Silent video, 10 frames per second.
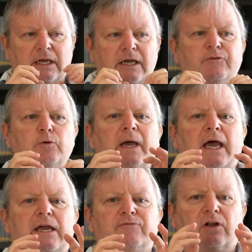if you
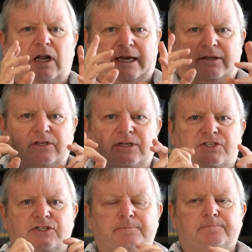behave like
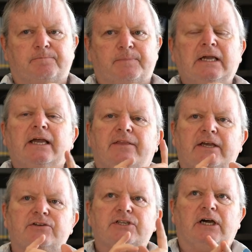this.
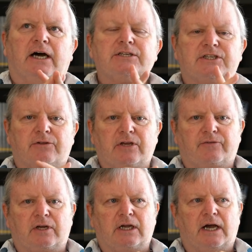There is a guy, South
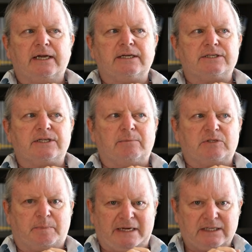African guy, his name
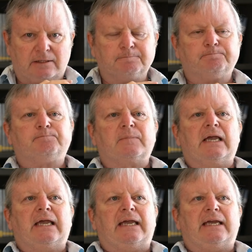is Peter.
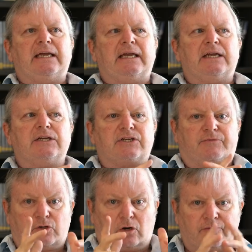He is a
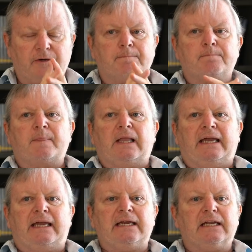photographer.
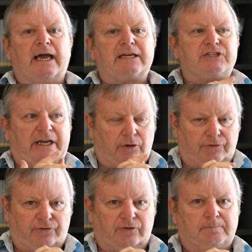He likes
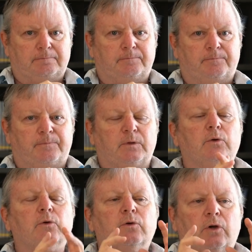Nikons.
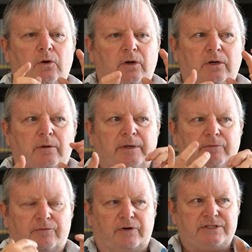No, let me
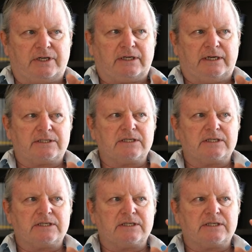rephrase that. He